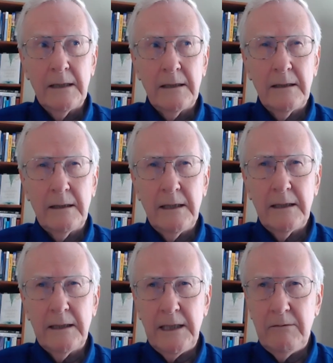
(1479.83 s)

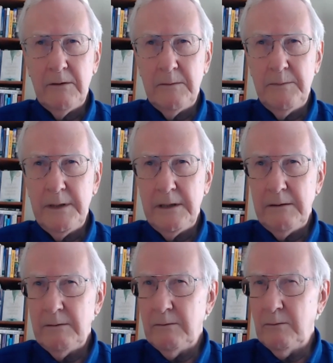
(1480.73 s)
think they would
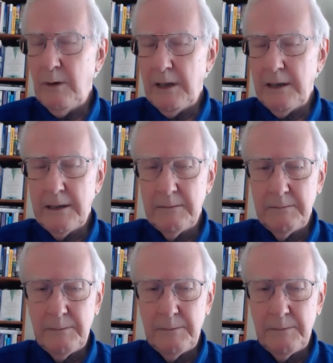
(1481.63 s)
be willing